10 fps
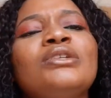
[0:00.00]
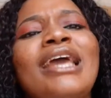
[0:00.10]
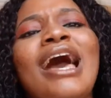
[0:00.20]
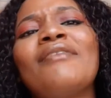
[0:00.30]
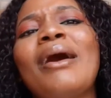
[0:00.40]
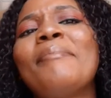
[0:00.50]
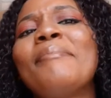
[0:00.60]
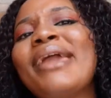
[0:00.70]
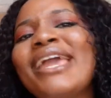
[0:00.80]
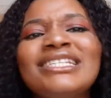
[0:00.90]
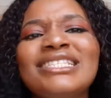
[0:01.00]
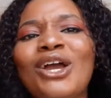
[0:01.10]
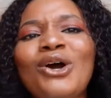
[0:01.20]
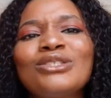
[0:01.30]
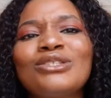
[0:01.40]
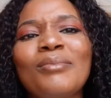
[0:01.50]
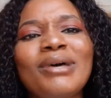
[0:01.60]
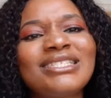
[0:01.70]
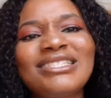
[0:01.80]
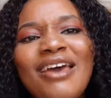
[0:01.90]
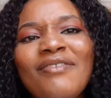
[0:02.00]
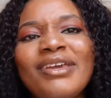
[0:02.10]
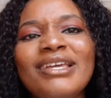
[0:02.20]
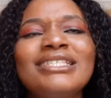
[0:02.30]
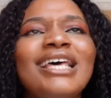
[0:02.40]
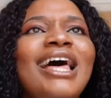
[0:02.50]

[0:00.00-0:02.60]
They have amazing customer service.